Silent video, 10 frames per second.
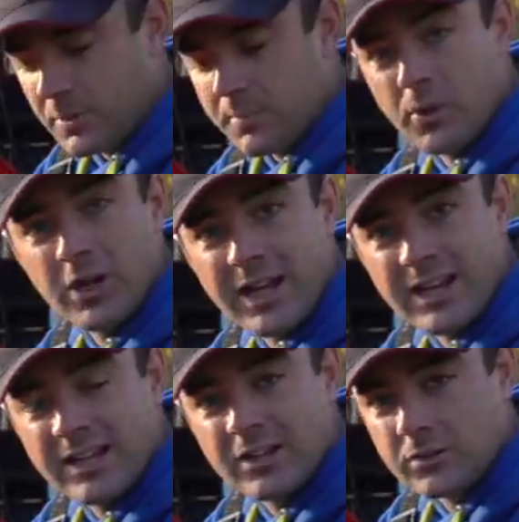by putting it in
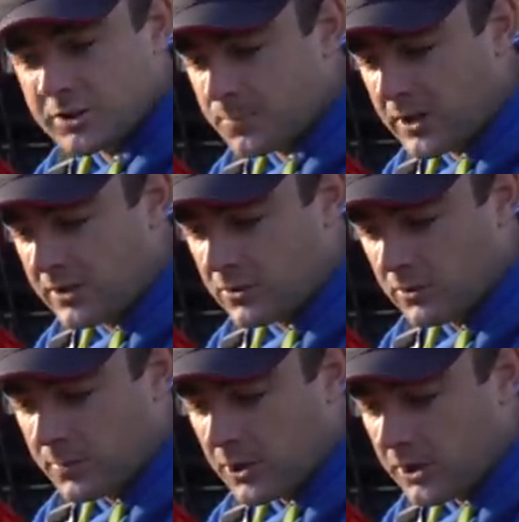a little sprinkle
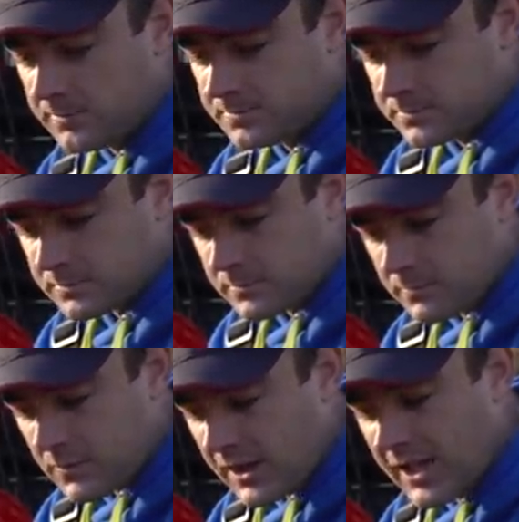pot
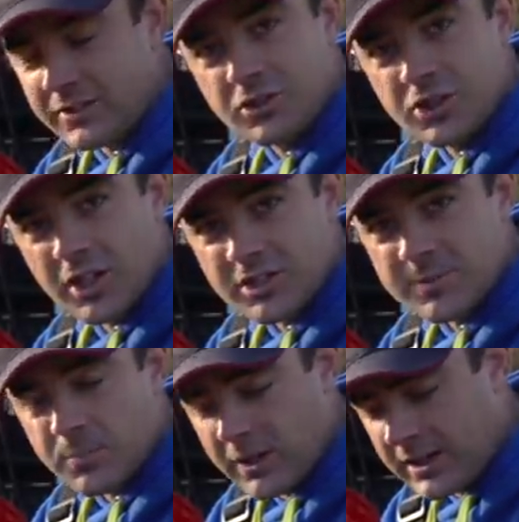and just
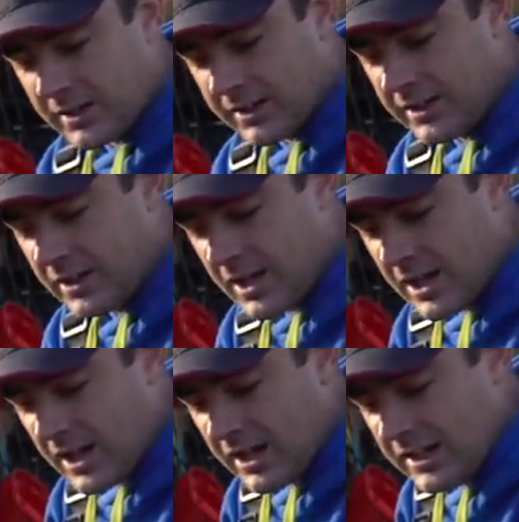sprinkling
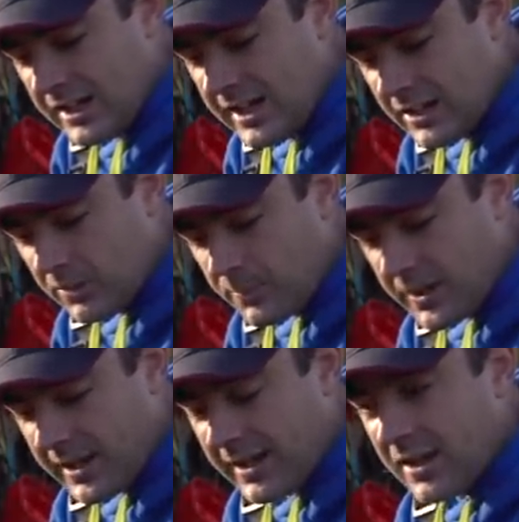a little
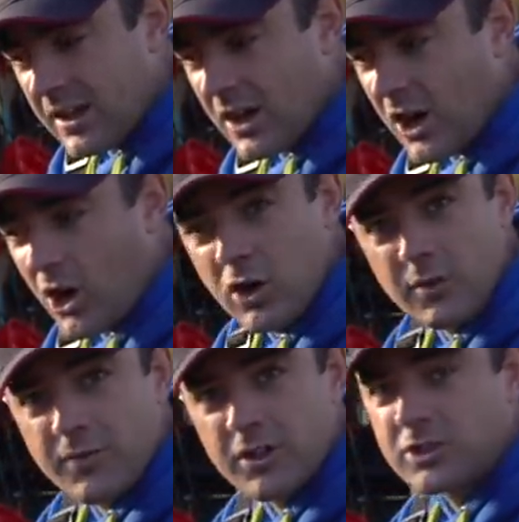bit over the